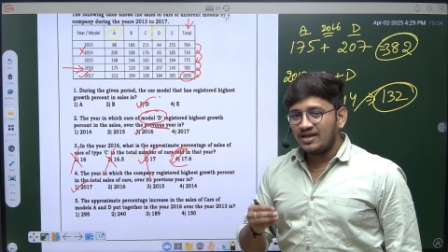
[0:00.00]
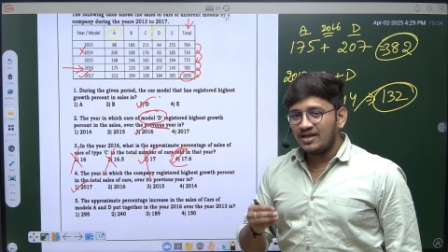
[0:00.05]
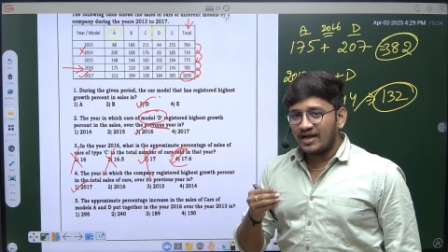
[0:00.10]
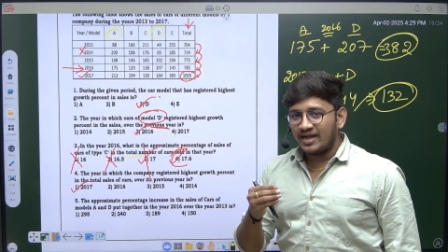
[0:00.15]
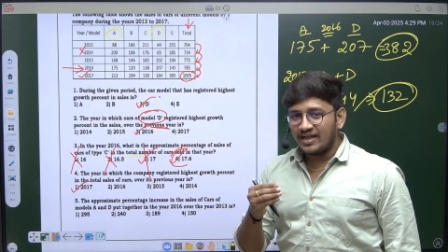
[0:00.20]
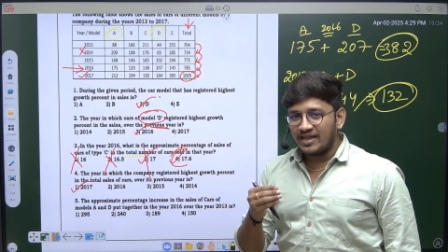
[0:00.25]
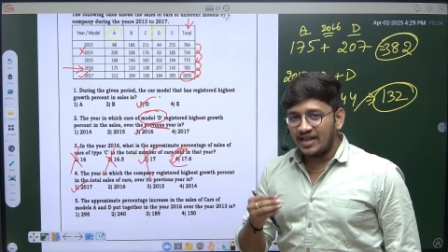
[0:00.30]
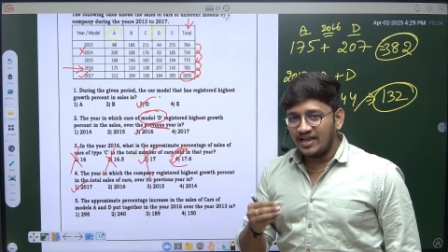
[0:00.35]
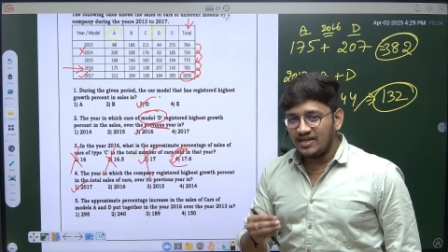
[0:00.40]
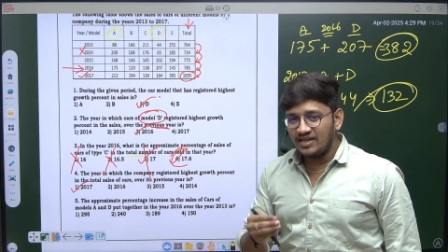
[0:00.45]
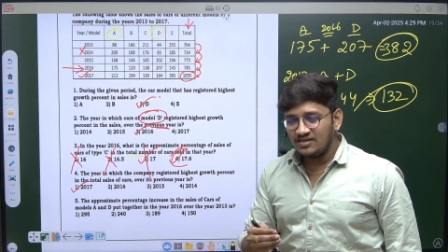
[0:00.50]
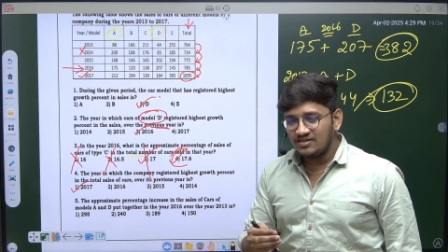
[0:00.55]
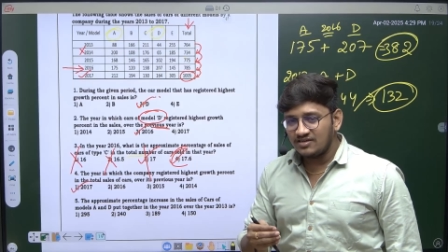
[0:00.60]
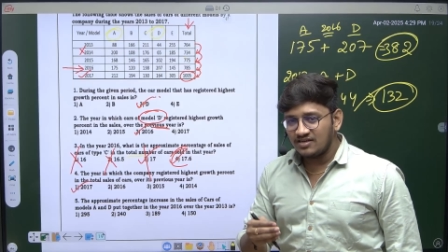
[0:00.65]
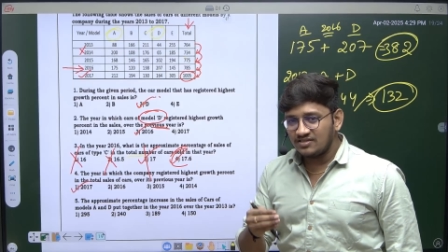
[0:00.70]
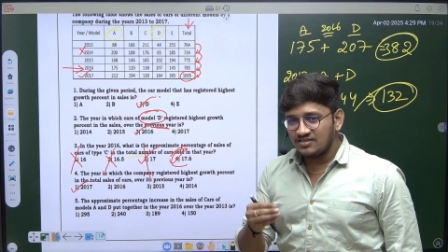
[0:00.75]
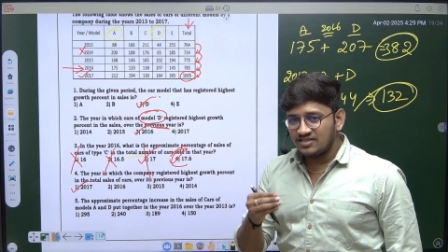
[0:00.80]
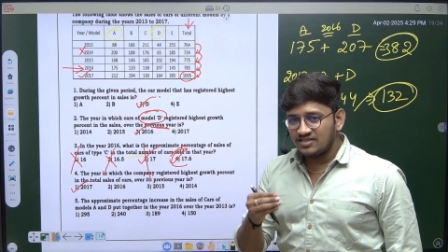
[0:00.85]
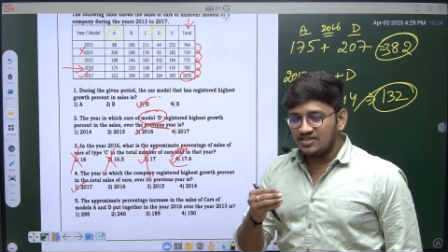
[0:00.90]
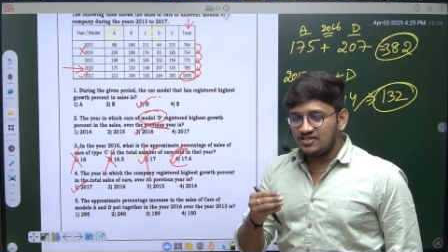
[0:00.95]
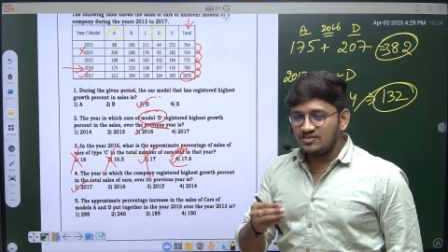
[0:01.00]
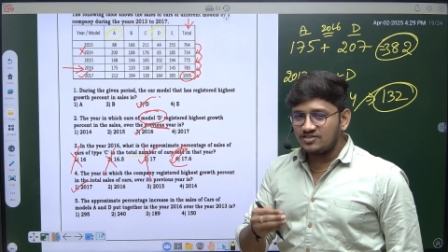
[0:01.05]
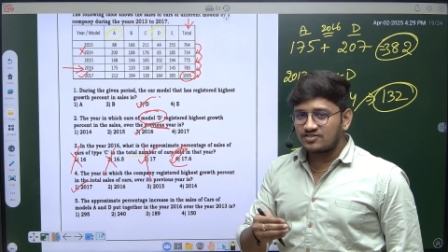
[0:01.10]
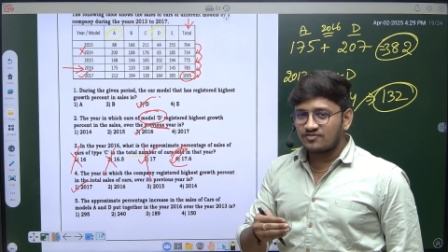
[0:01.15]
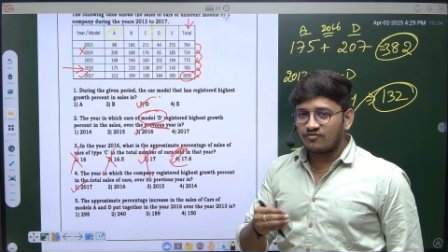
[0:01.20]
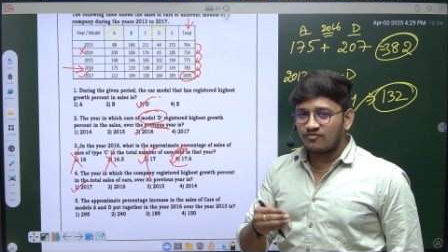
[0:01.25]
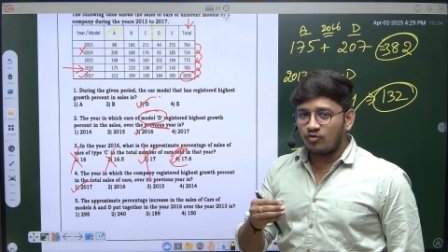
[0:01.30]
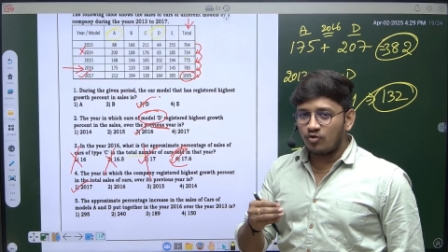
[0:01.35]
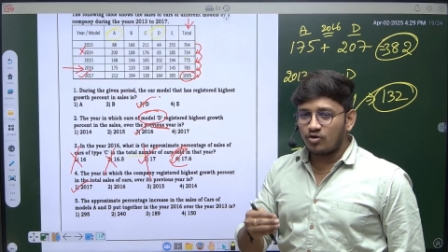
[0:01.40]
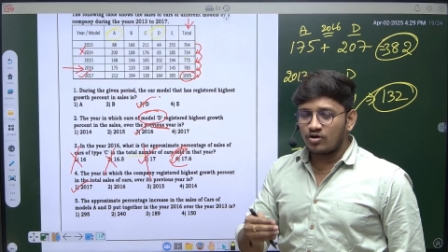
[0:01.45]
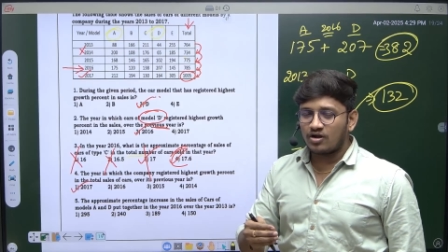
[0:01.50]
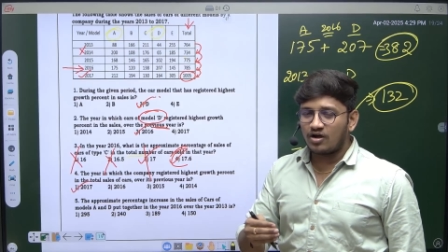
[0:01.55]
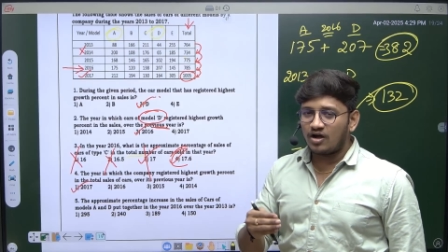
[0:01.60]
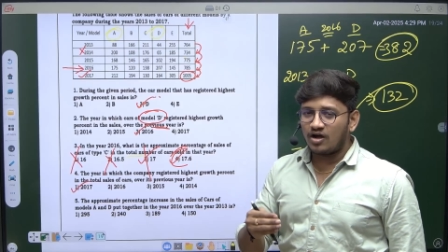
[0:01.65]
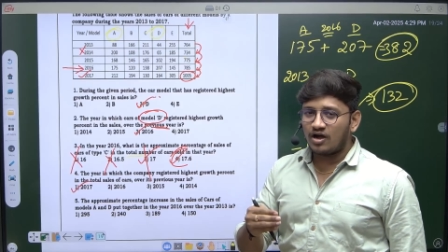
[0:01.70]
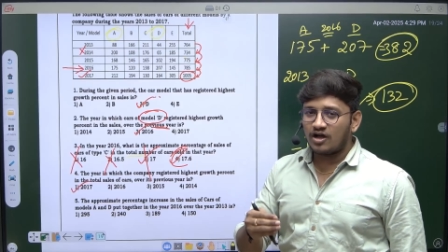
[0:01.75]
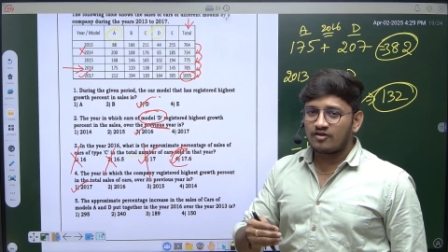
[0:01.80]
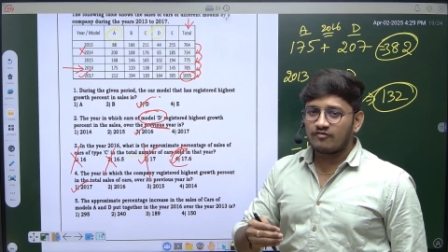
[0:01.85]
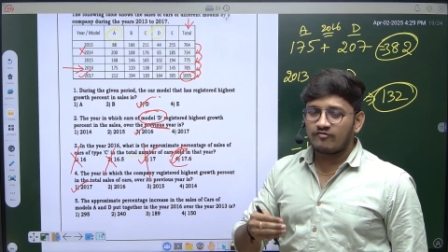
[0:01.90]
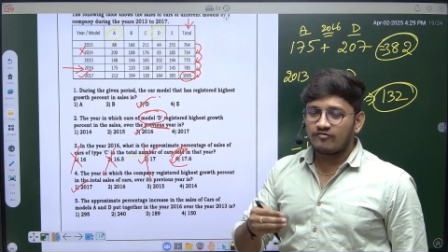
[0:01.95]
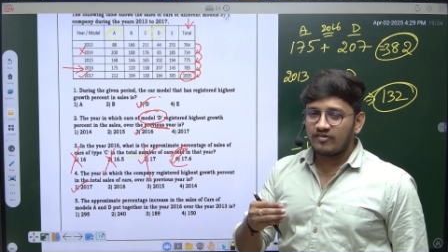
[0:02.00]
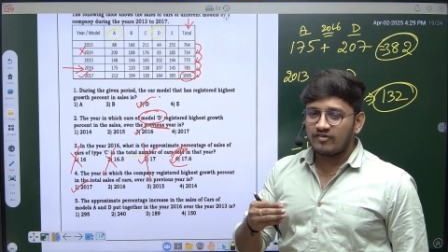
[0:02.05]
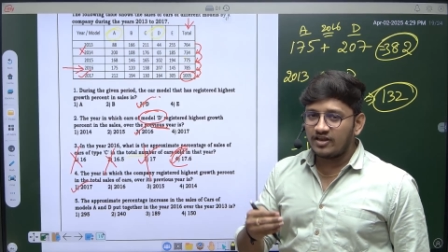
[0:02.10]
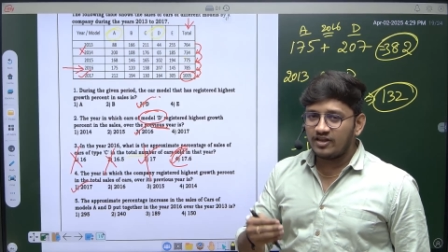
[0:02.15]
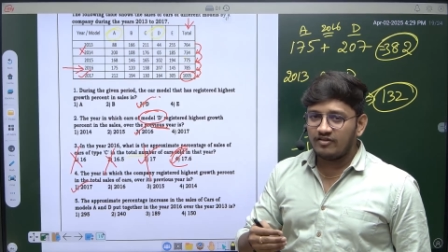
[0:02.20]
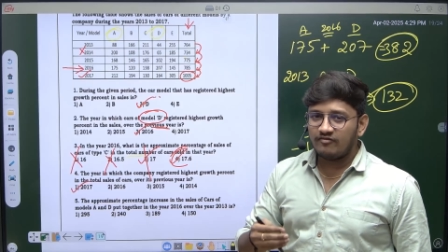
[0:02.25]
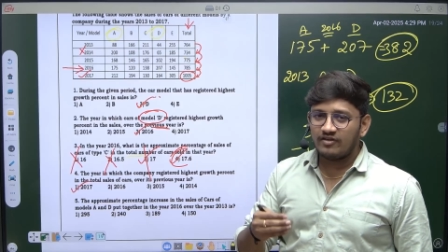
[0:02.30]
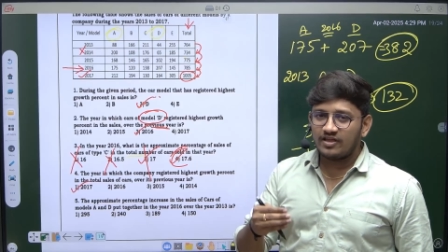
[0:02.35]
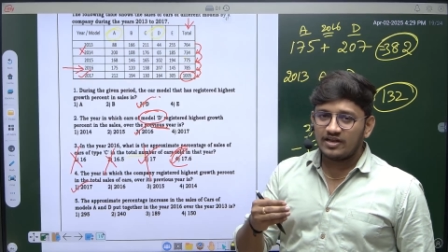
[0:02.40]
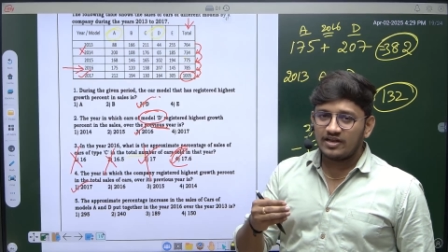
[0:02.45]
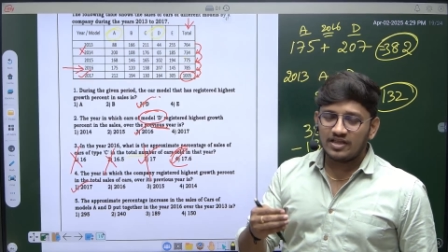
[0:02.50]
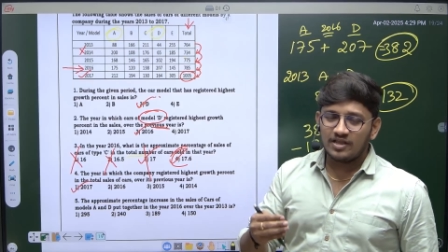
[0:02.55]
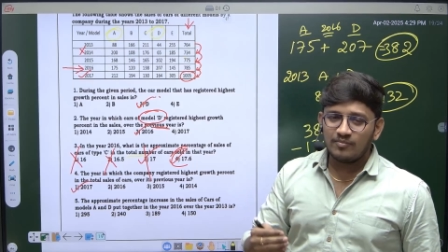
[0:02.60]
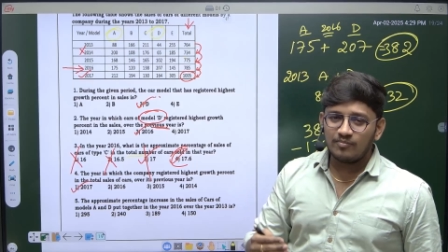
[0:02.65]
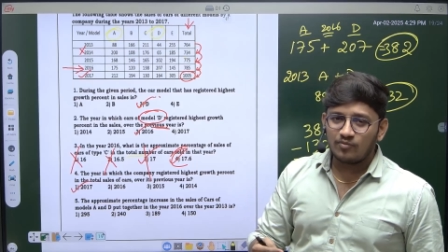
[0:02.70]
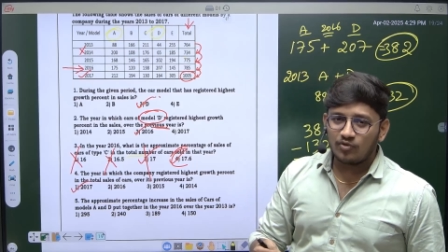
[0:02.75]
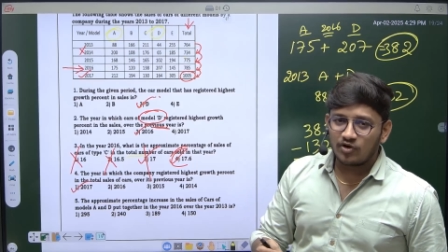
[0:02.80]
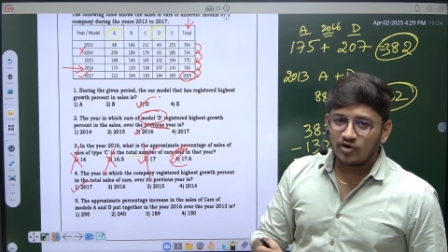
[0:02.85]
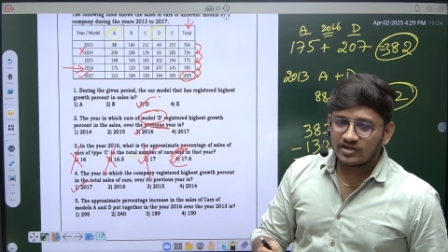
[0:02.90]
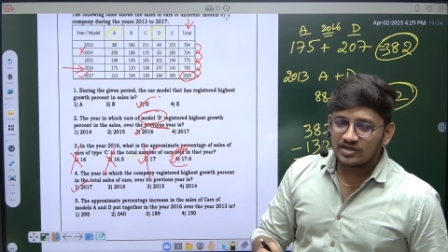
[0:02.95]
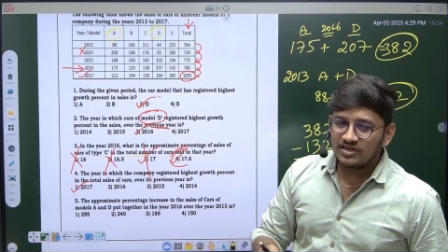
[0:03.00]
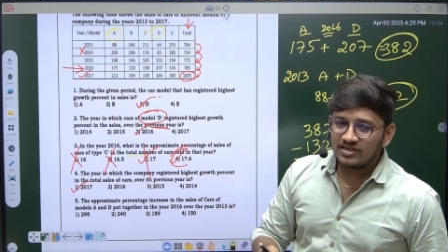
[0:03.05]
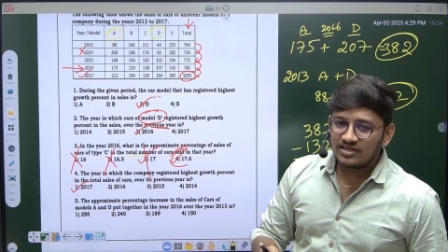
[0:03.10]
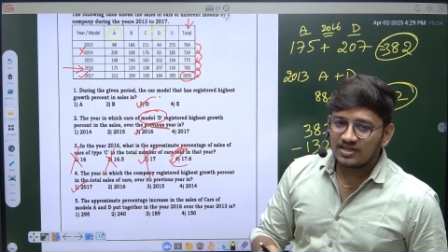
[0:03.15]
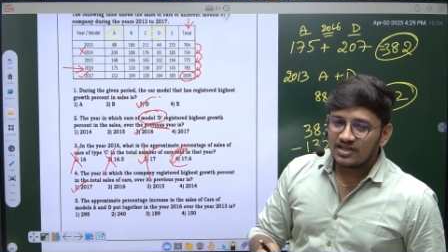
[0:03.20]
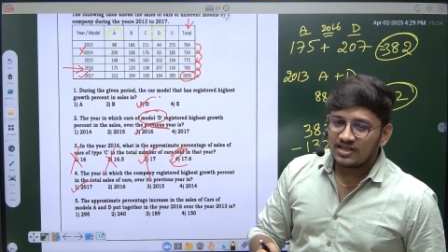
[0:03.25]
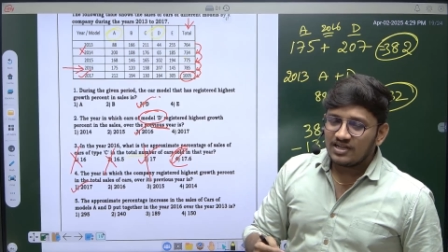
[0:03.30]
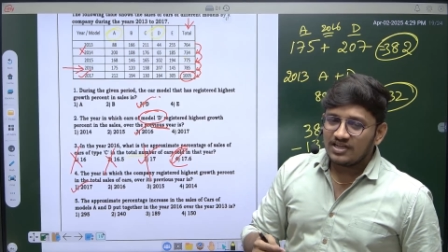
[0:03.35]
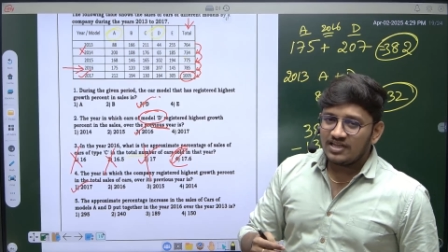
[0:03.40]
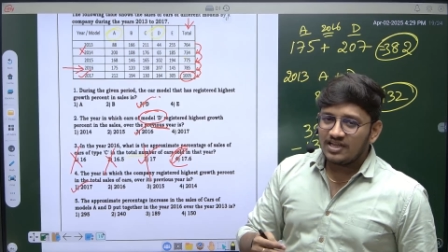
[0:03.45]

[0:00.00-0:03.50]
Again, these four are very, very important.